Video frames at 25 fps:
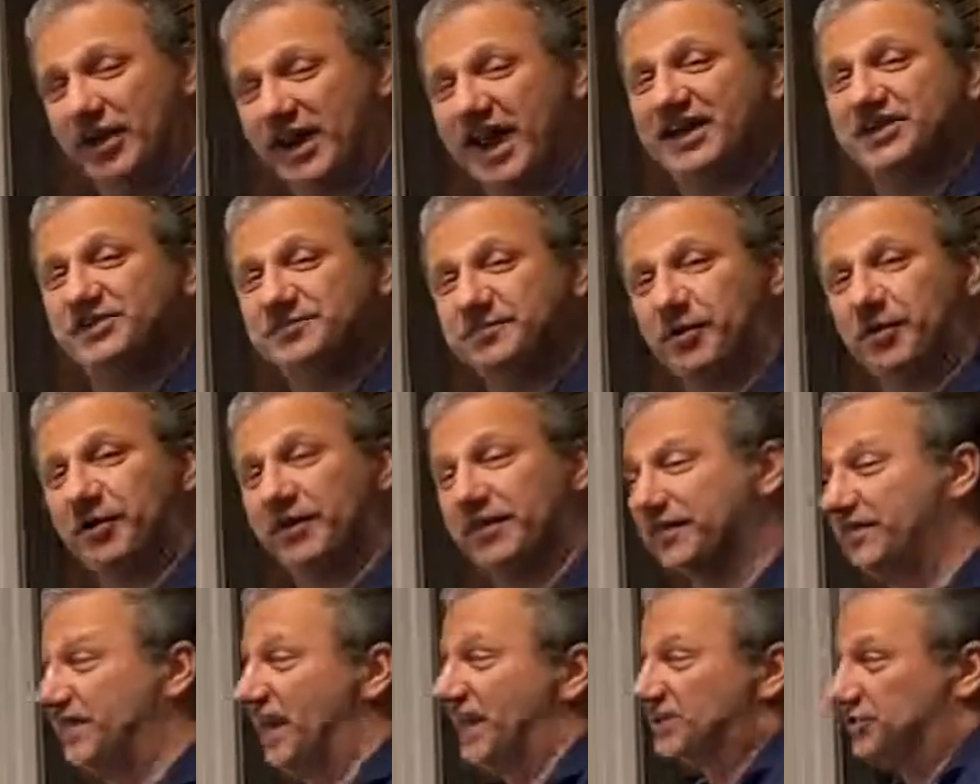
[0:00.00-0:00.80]

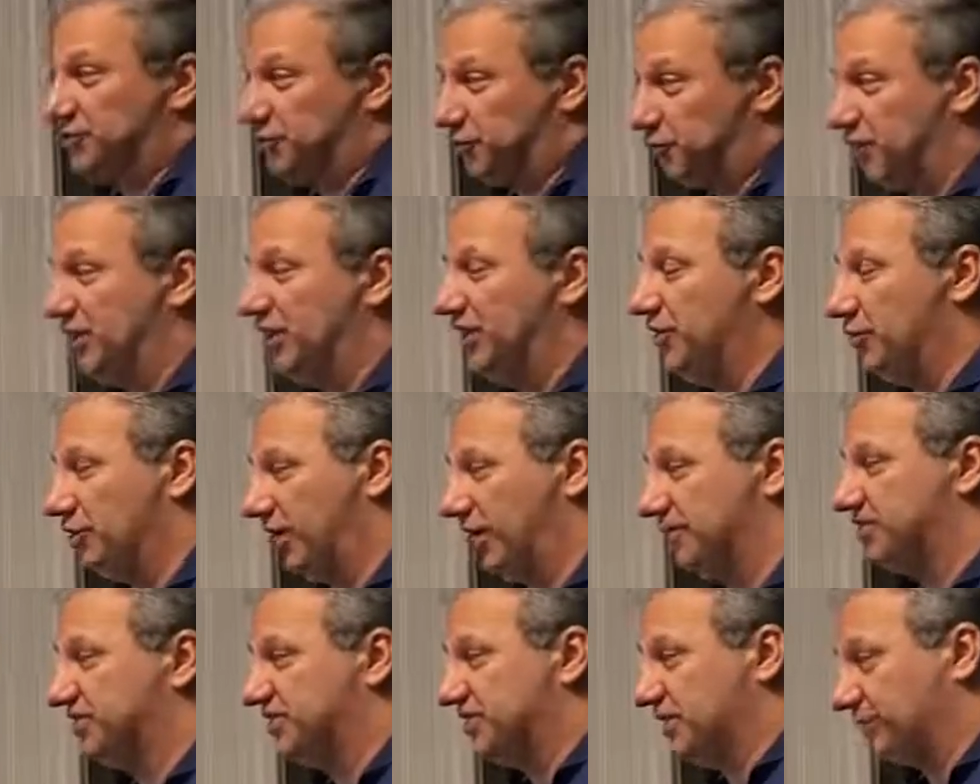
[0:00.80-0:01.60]
exponent. That's really what
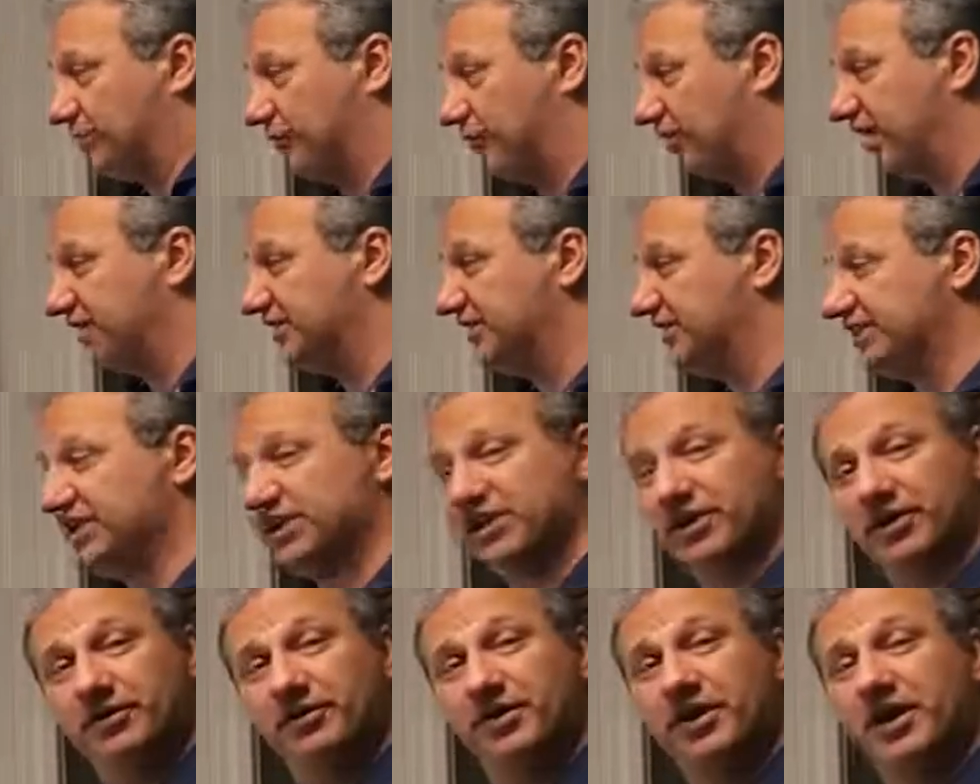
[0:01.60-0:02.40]
I'm summarizing
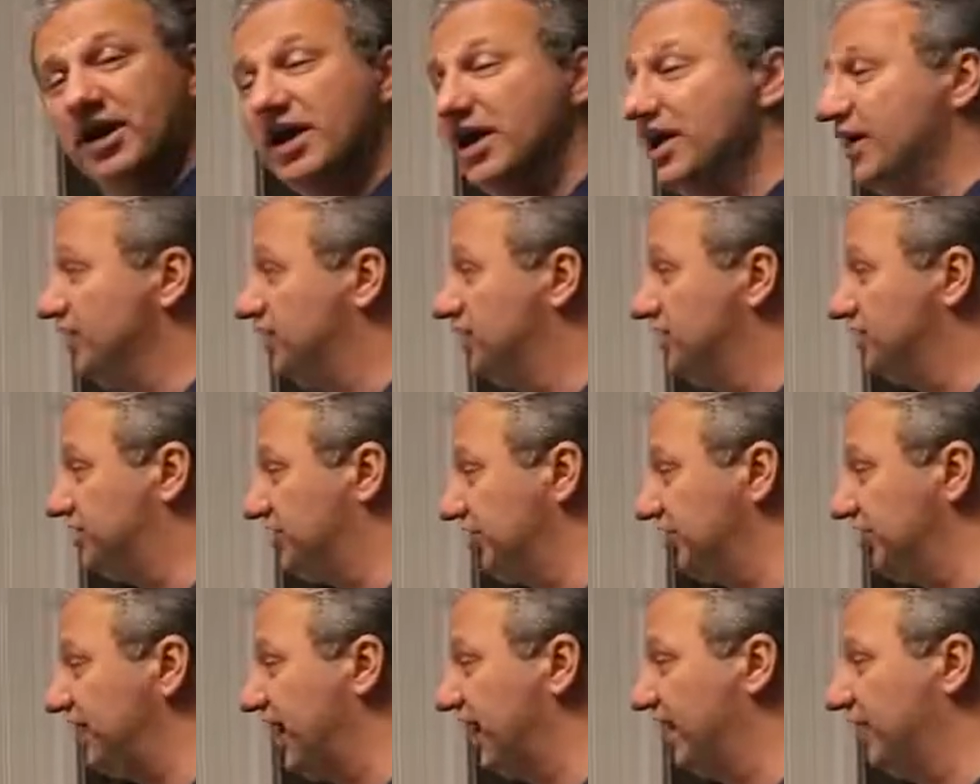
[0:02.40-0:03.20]
here. You
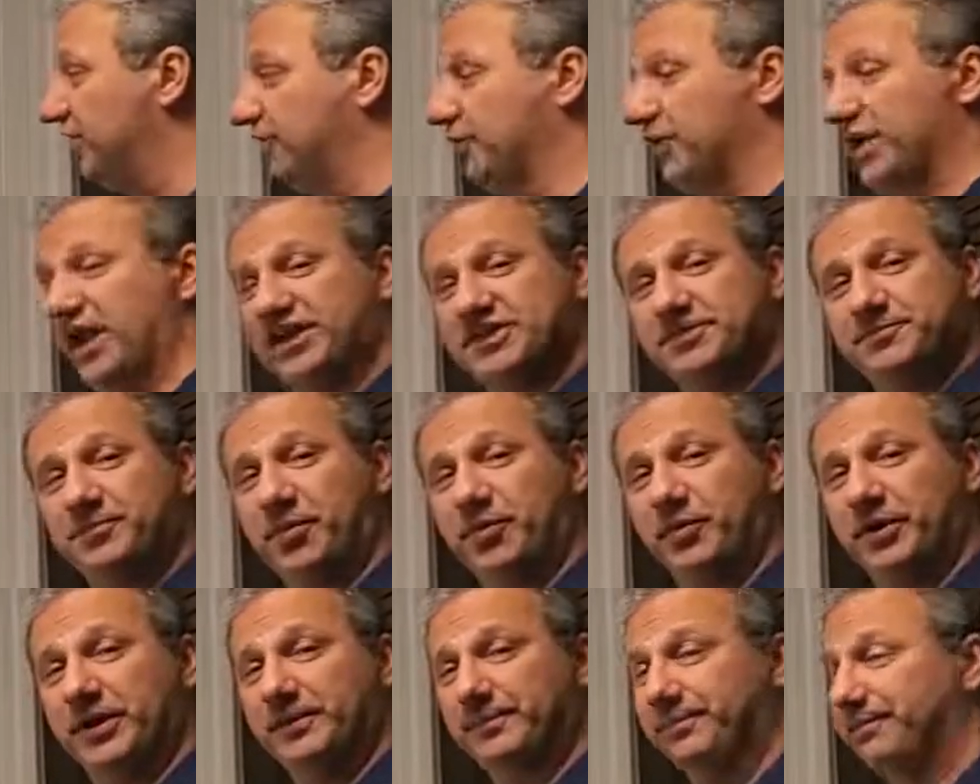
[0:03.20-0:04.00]
see a -1
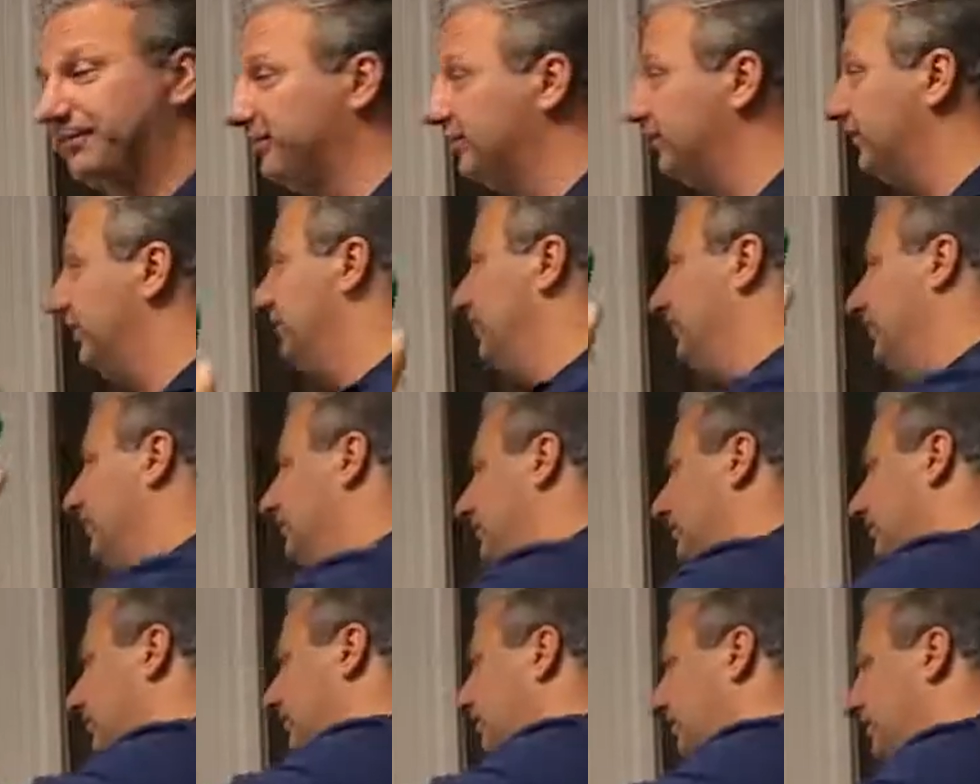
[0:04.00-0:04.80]
exponent,
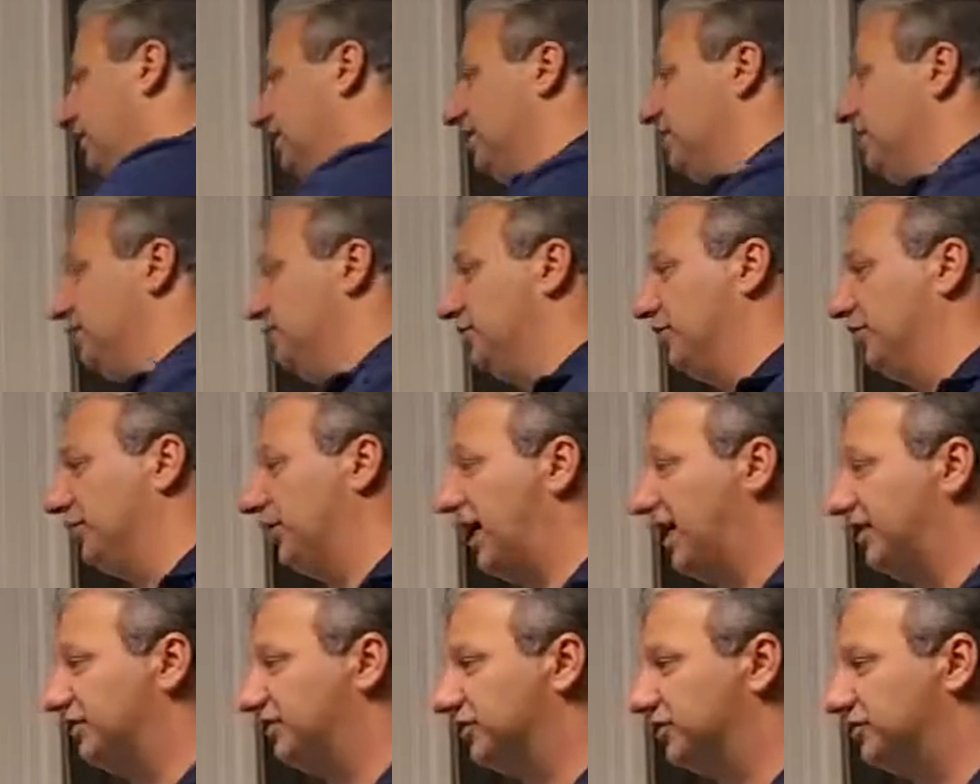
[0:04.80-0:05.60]
you're going to
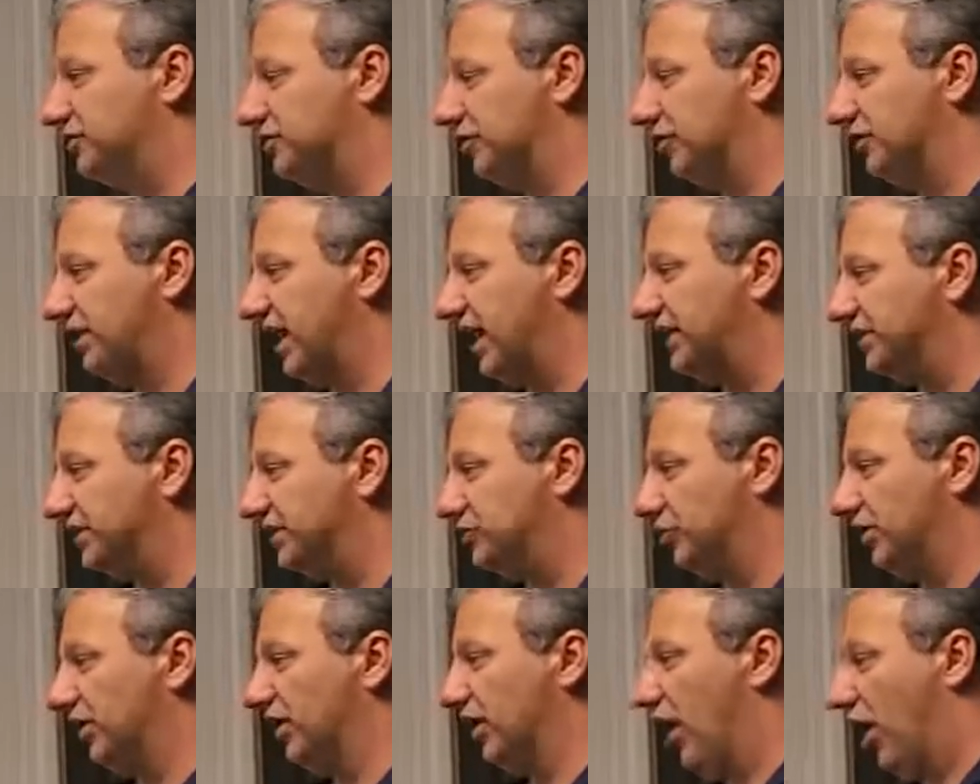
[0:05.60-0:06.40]
have to turn that
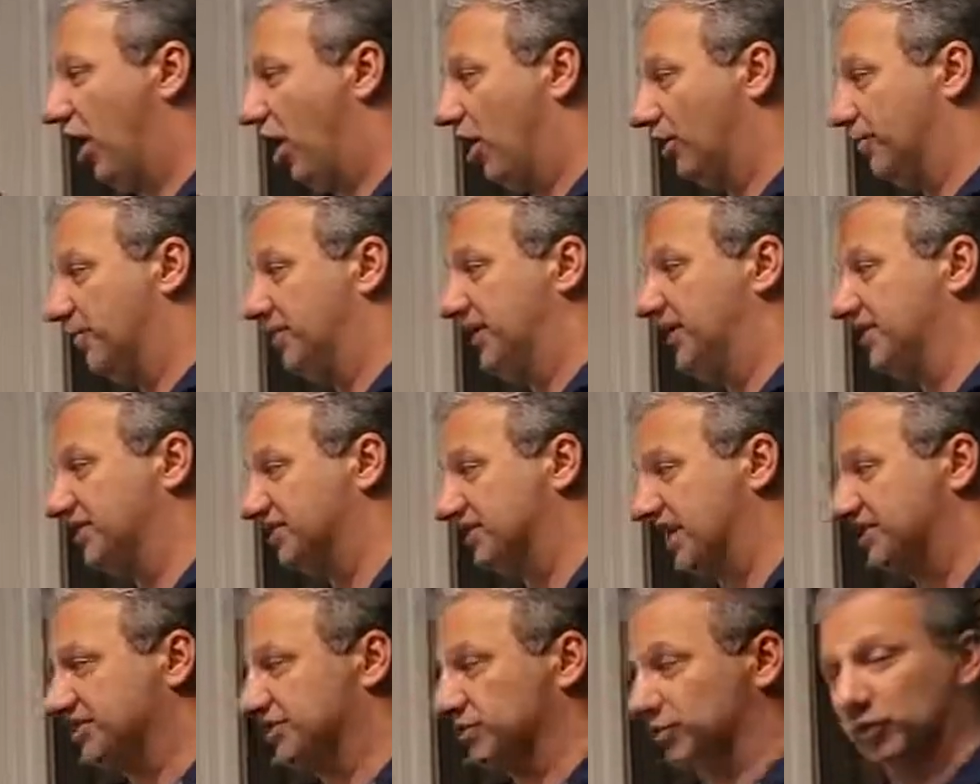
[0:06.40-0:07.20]
into a log because
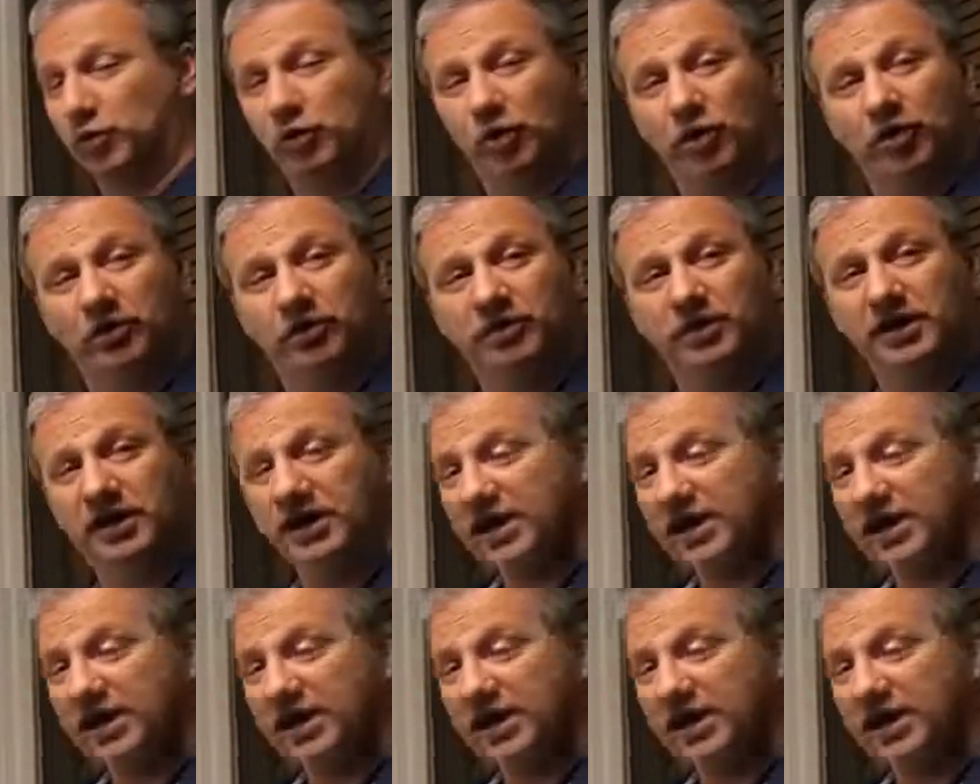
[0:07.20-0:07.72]
that's the rule.